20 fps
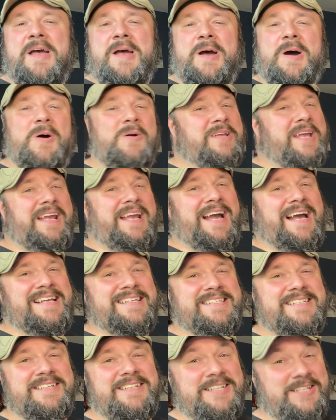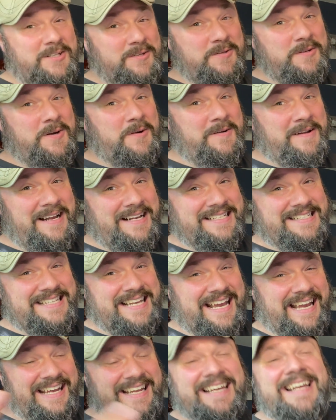Okay guys, you know what I
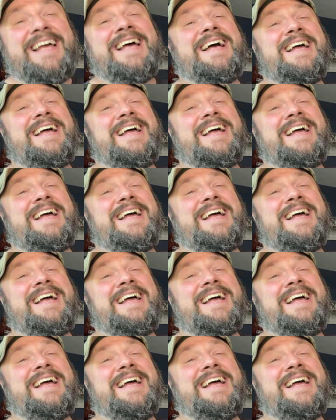say.